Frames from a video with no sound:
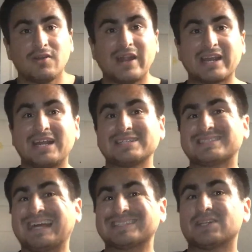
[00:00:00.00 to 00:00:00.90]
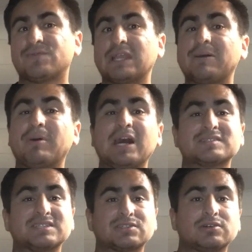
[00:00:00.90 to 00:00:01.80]
Alright guys, that's it for that
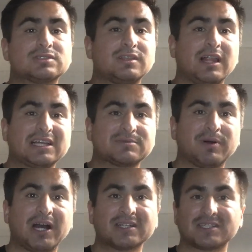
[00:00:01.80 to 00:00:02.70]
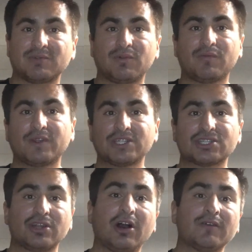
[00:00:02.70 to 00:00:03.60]
box. Let's go to the last box and we'll
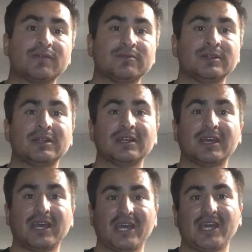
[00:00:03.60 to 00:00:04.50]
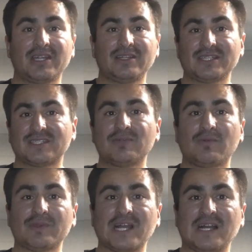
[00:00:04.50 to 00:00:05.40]
finish it off. And let's see
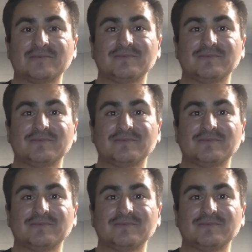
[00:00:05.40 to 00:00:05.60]
what we got.